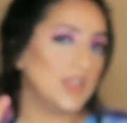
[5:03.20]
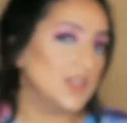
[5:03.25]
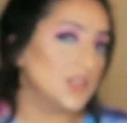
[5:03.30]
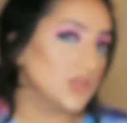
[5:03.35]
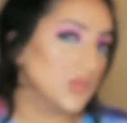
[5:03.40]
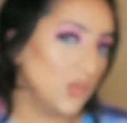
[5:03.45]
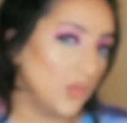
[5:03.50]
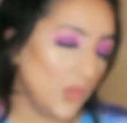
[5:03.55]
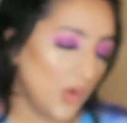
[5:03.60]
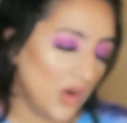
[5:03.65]

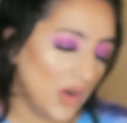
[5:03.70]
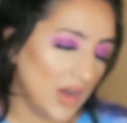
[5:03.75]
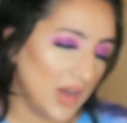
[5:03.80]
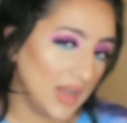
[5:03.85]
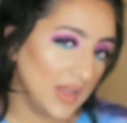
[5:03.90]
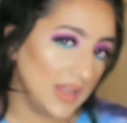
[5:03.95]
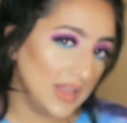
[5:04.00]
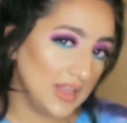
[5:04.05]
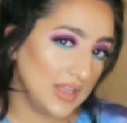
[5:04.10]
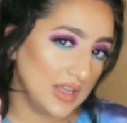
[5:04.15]
is what
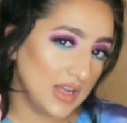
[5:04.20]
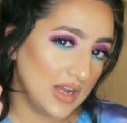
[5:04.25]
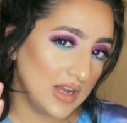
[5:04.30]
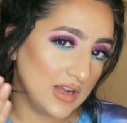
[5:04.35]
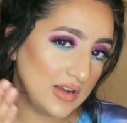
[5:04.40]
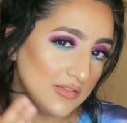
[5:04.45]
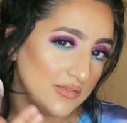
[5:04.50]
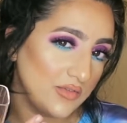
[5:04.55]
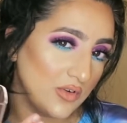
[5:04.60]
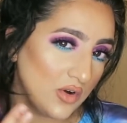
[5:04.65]
I
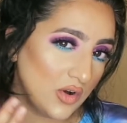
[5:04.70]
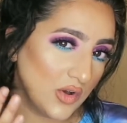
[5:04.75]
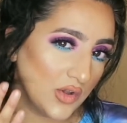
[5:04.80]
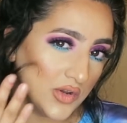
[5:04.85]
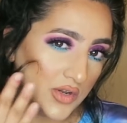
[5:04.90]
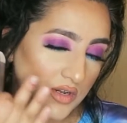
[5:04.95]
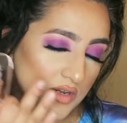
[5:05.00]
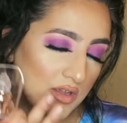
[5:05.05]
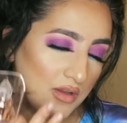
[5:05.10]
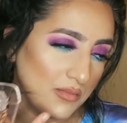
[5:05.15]
have
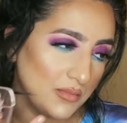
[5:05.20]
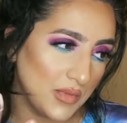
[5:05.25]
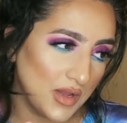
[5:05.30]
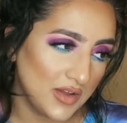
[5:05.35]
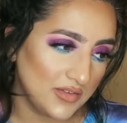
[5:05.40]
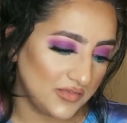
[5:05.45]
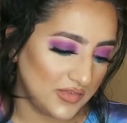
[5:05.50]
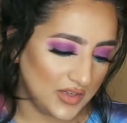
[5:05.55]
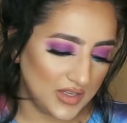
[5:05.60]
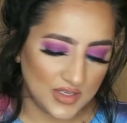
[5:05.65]
on
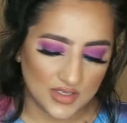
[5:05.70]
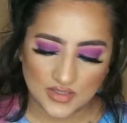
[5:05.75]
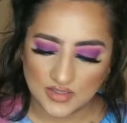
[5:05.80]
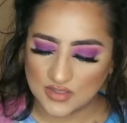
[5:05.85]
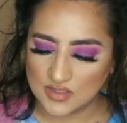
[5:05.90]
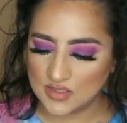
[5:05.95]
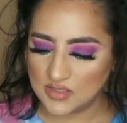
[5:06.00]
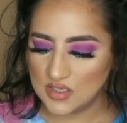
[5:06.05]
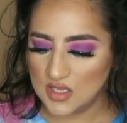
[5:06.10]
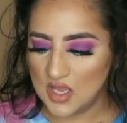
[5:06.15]
my
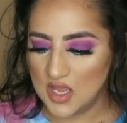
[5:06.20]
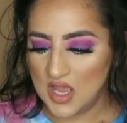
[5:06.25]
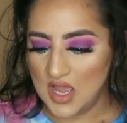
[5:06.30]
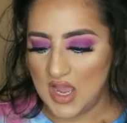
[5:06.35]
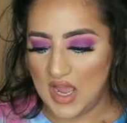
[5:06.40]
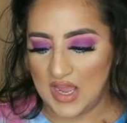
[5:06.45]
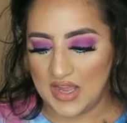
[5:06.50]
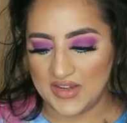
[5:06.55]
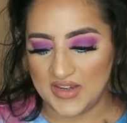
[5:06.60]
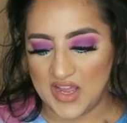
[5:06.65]
face
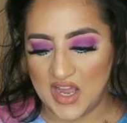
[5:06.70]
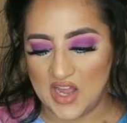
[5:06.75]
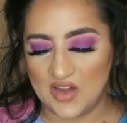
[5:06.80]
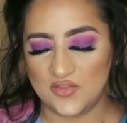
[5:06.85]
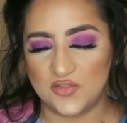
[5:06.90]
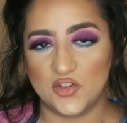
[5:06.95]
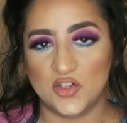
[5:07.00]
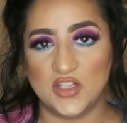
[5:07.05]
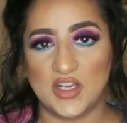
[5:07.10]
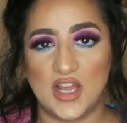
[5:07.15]
and
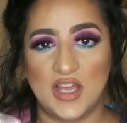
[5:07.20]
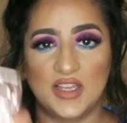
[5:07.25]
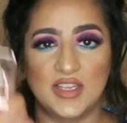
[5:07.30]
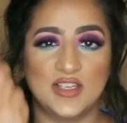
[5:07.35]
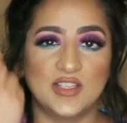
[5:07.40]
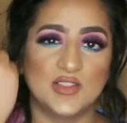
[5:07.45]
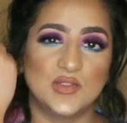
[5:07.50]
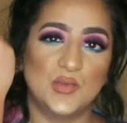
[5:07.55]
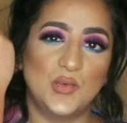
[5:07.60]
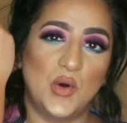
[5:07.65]
Aphrodite
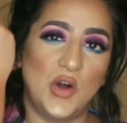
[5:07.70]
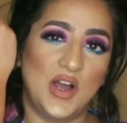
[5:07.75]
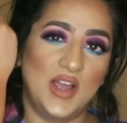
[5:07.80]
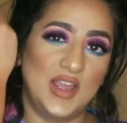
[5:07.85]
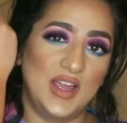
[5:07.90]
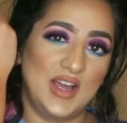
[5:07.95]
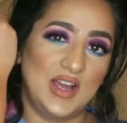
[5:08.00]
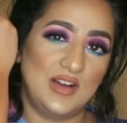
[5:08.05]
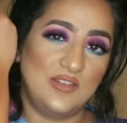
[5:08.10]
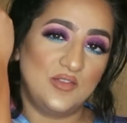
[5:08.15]
is what I
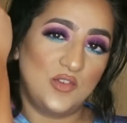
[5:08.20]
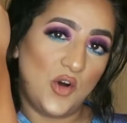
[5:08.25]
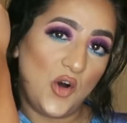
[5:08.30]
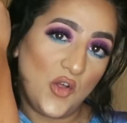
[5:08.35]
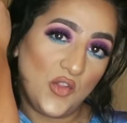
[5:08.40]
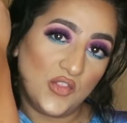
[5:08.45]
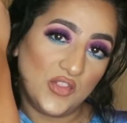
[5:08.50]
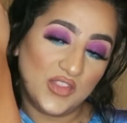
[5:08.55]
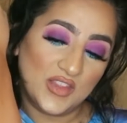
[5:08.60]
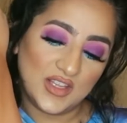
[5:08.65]
have
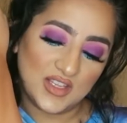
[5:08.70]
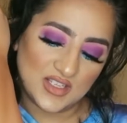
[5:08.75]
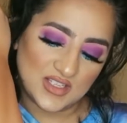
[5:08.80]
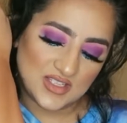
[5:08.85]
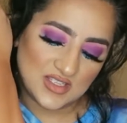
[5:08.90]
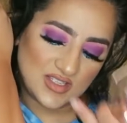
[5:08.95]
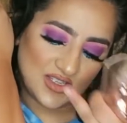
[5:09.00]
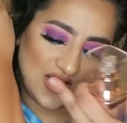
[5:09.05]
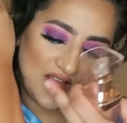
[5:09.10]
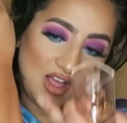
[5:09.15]
on
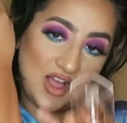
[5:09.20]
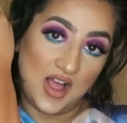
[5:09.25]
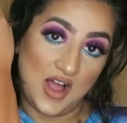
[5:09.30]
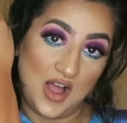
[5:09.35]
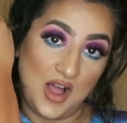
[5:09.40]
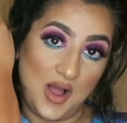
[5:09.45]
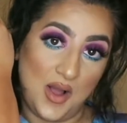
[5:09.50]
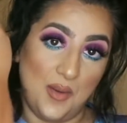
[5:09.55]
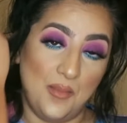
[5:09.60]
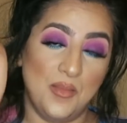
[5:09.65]
this
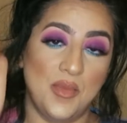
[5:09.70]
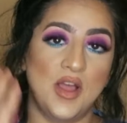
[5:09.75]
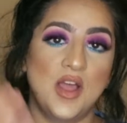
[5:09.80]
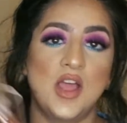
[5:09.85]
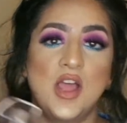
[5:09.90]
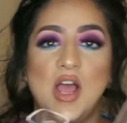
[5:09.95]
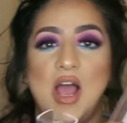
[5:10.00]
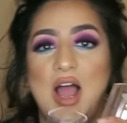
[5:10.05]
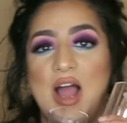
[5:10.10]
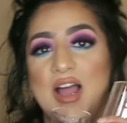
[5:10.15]
arm
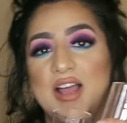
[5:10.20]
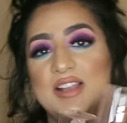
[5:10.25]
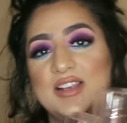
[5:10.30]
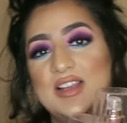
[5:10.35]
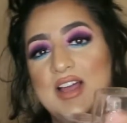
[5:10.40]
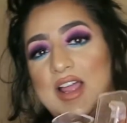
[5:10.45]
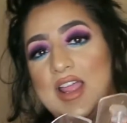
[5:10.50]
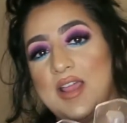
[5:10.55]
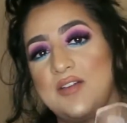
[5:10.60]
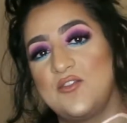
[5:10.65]
and
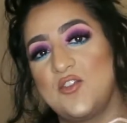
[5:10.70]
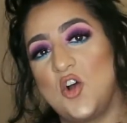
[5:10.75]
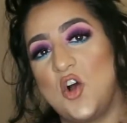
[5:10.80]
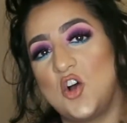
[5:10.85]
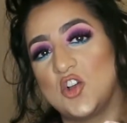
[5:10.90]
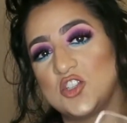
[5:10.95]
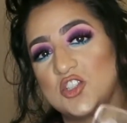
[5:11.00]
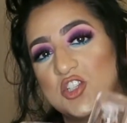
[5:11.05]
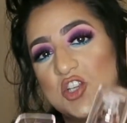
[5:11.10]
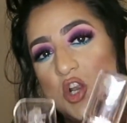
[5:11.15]
I have
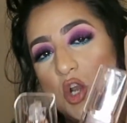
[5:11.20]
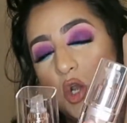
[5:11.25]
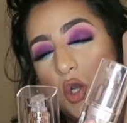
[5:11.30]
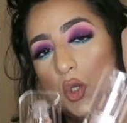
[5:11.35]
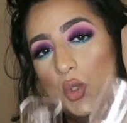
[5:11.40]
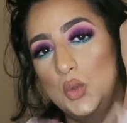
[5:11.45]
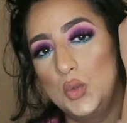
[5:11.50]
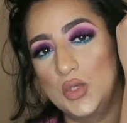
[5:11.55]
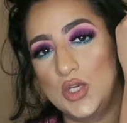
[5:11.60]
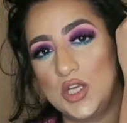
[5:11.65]
got
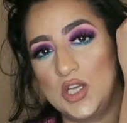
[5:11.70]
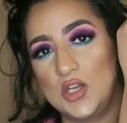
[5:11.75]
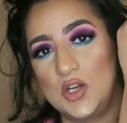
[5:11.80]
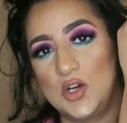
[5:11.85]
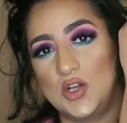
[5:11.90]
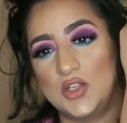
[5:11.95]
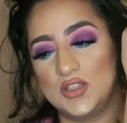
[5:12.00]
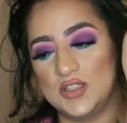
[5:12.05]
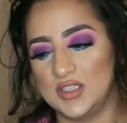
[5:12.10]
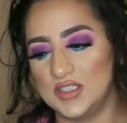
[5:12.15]
Luna
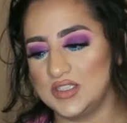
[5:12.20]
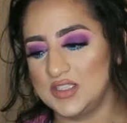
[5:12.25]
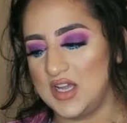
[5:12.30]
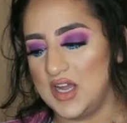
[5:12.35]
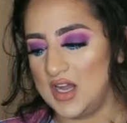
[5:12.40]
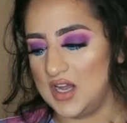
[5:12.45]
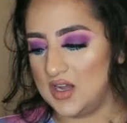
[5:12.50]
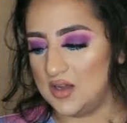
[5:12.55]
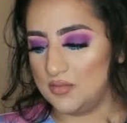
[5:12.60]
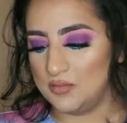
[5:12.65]
on this
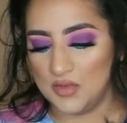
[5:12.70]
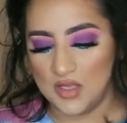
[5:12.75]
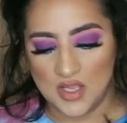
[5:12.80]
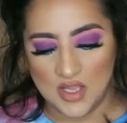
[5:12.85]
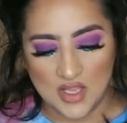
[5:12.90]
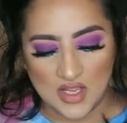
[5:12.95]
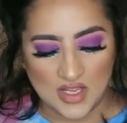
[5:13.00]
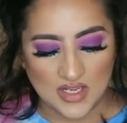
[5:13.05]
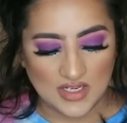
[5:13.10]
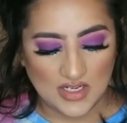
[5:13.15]
arm
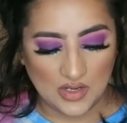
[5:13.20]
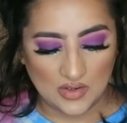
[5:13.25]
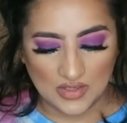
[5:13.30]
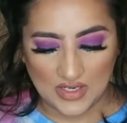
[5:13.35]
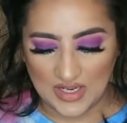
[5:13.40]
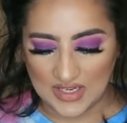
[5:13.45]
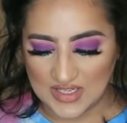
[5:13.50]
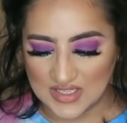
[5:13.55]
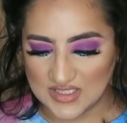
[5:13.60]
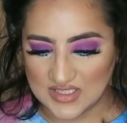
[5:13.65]
now
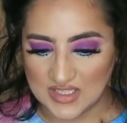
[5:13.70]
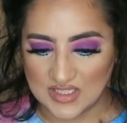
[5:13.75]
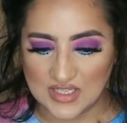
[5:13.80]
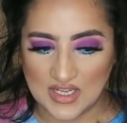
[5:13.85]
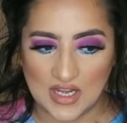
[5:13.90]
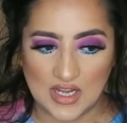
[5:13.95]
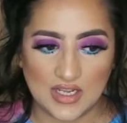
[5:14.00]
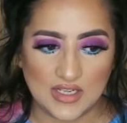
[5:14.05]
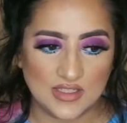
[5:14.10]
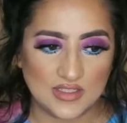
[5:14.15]
like I said
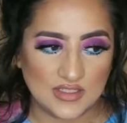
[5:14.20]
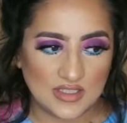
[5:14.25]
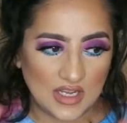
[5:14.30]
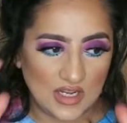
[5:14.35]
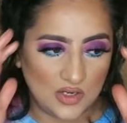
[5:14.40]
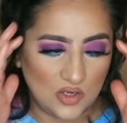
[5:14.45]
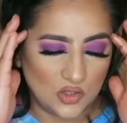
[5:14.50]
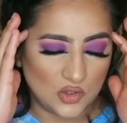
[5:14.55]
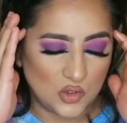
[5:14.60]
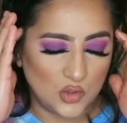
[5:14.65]
guys I
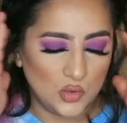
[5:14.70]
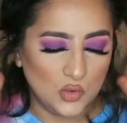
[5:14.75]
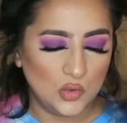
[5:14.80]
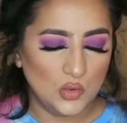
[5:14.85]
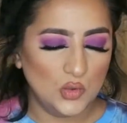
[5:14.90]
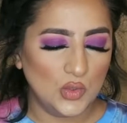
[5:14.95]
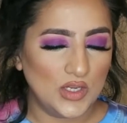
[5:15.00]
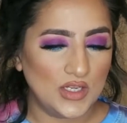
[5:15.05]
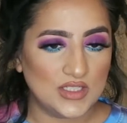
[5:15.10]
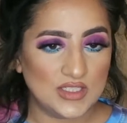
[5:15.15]
got
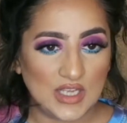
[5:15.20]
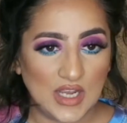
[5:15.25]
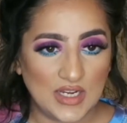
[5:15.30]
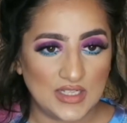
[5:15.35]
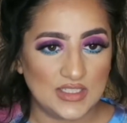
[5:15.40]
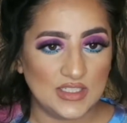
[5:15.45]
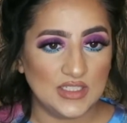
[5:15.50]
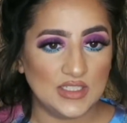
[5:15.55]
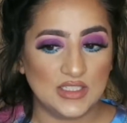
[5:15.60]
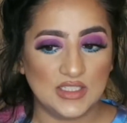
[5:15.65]
too
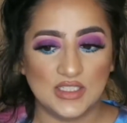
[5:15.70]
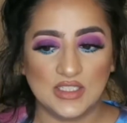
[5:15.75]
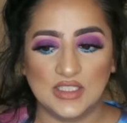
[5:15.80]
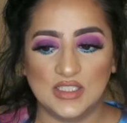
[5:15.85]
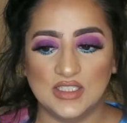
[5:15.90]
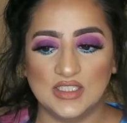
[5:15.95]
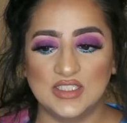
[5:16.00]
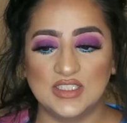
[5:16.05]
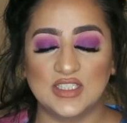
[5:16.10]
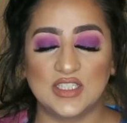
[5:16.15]
excited giddy
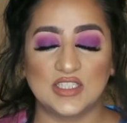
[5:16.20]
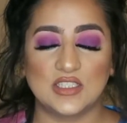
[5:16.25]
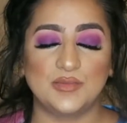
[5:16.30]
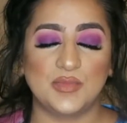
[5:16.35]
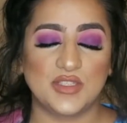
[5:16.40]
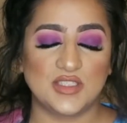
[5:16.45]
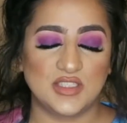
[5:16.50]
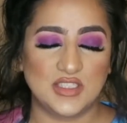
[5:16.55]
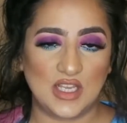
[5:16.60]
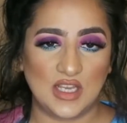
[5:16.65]
this is actually
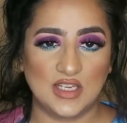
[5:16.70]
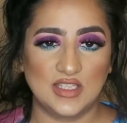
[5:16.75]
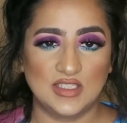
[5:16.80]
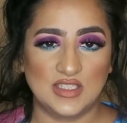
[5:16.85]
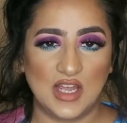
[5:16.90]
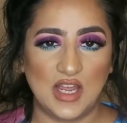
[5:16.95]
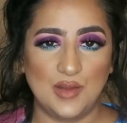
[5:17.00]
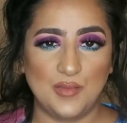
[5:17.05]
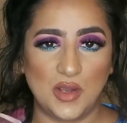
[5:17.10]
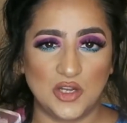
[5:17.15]
my second
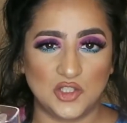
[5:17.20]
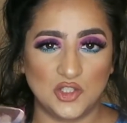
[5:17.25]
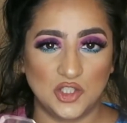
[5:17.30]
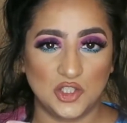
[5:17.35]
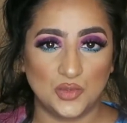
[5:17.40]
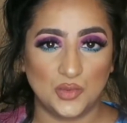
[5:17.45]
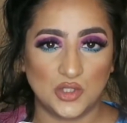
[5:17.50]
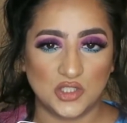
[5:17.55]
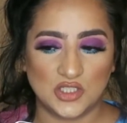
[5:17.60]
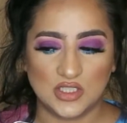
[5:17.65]
time actually
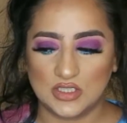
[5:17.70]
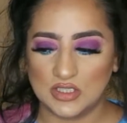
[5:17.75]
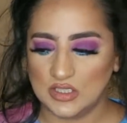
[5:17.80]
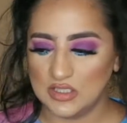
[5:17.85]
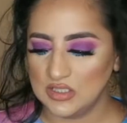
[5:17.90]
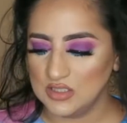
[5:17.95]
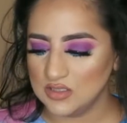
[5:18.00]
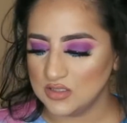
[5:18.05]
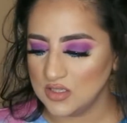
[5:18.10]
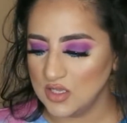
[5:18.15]
swatching
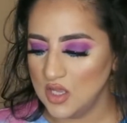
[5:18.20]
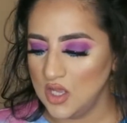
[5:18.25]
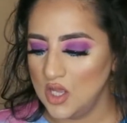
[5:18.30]
these